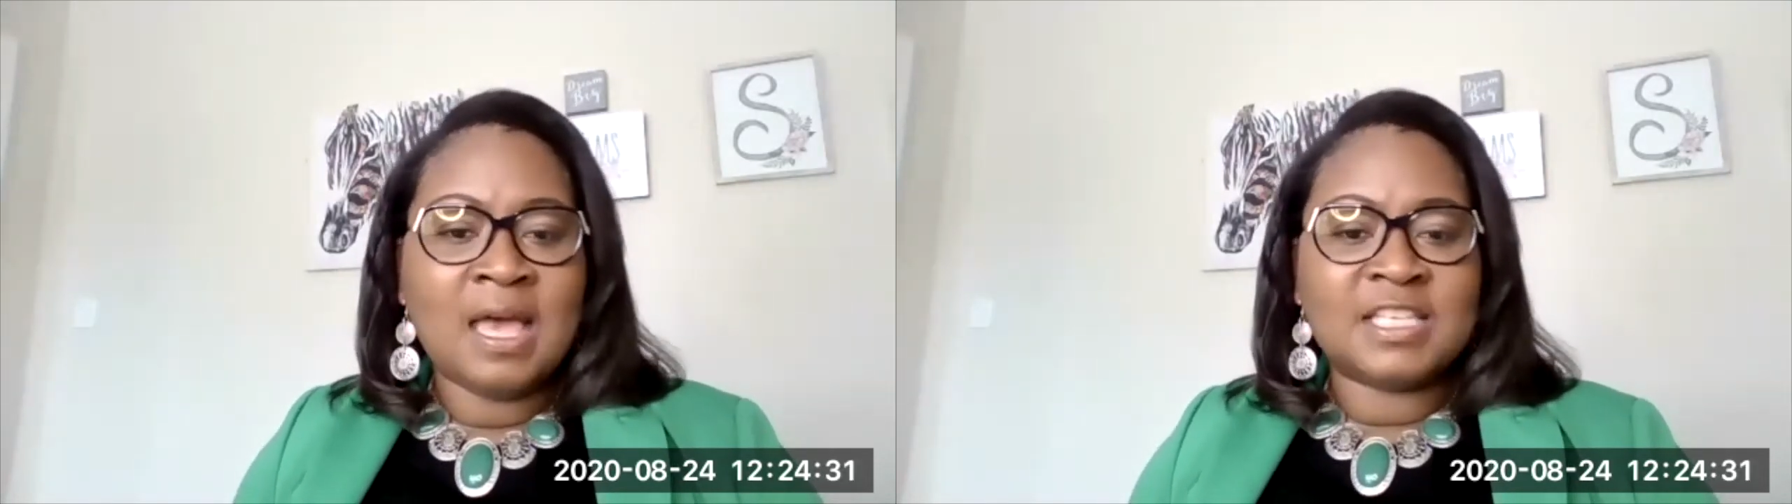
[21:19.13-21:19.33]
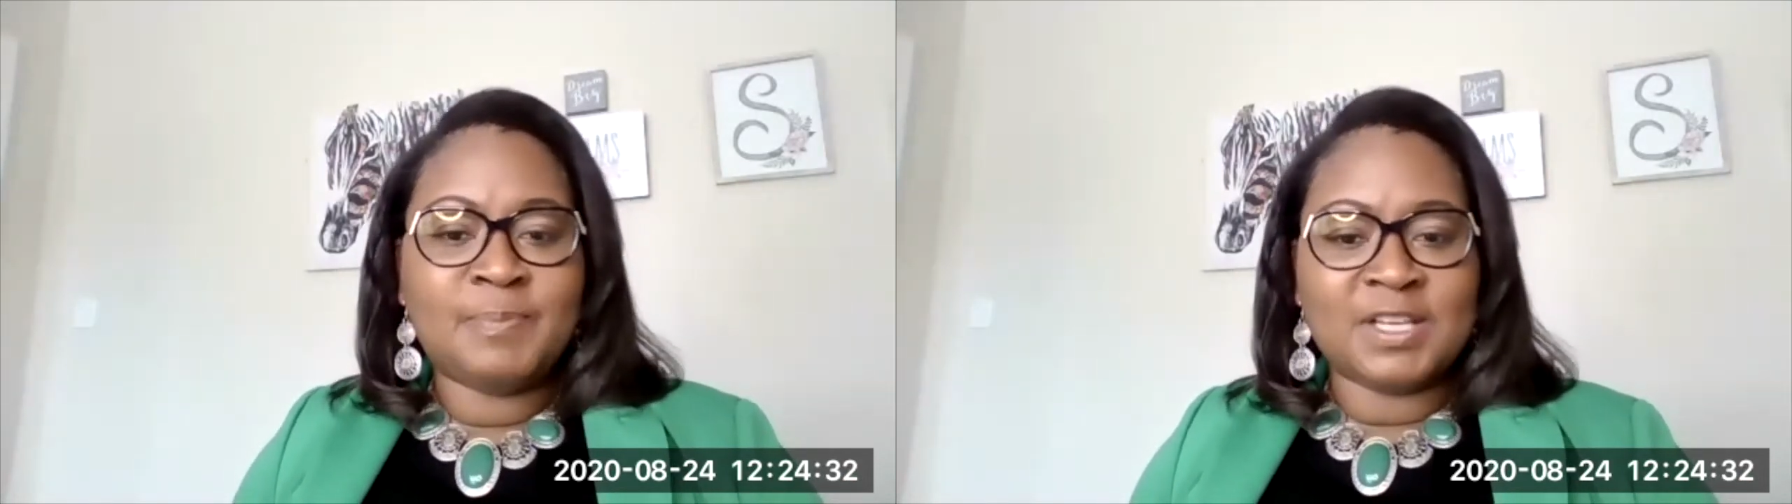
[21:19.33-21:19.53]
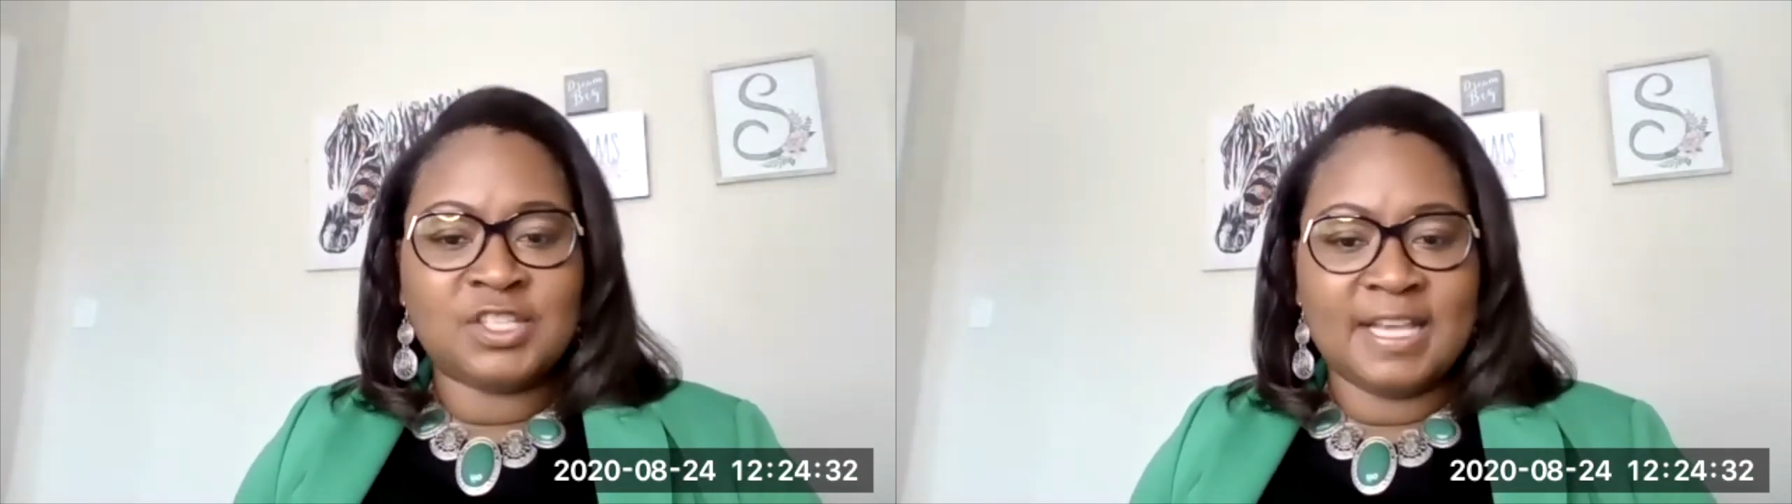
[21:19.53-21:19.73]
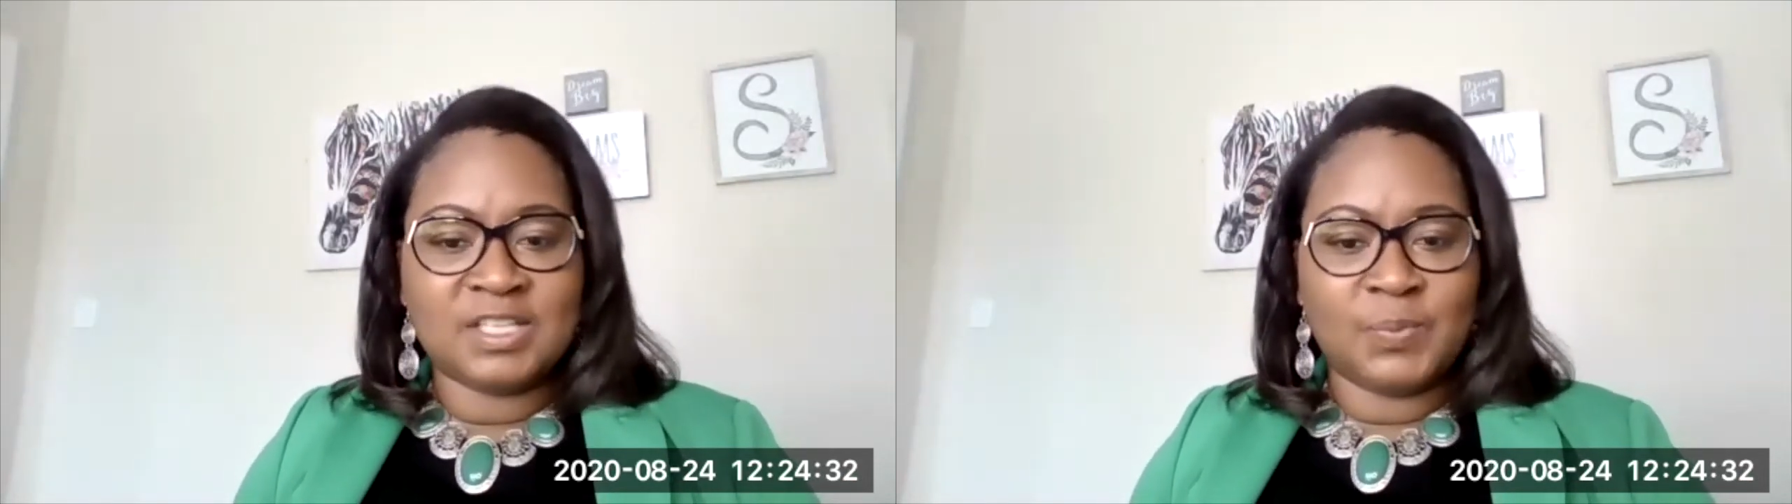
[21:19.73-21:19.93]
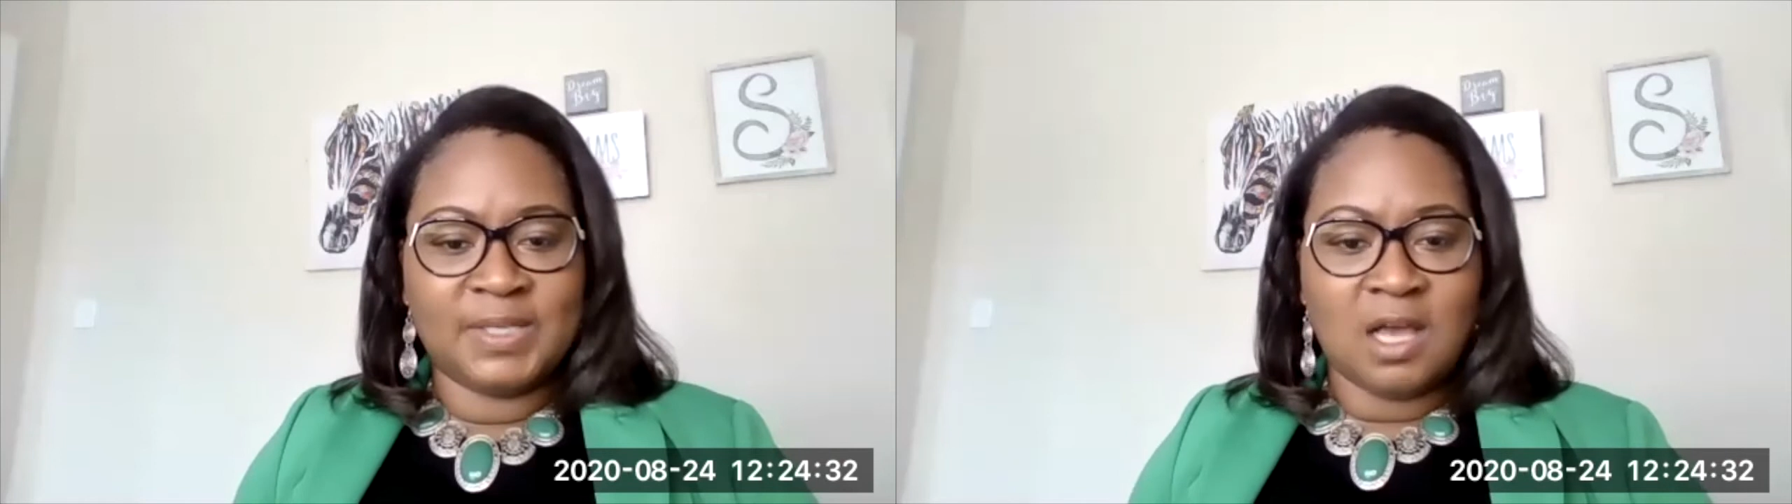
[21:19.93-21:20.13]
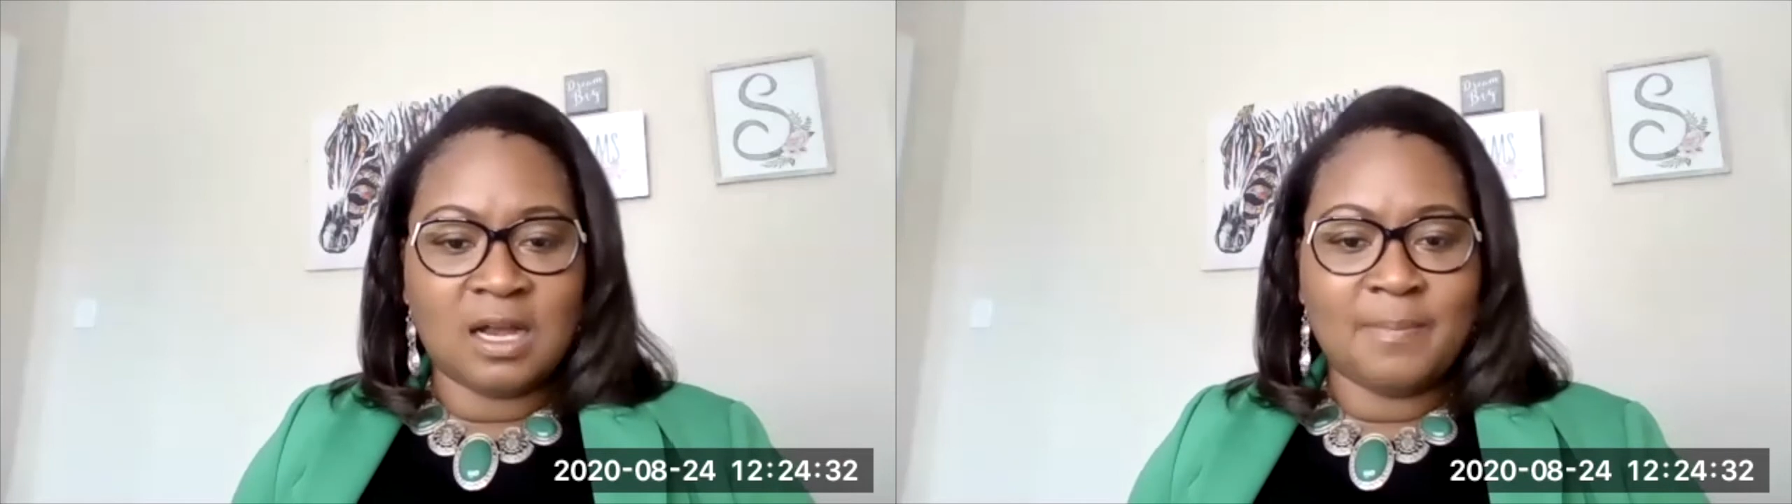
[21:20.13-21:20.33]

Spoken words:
especially as we talk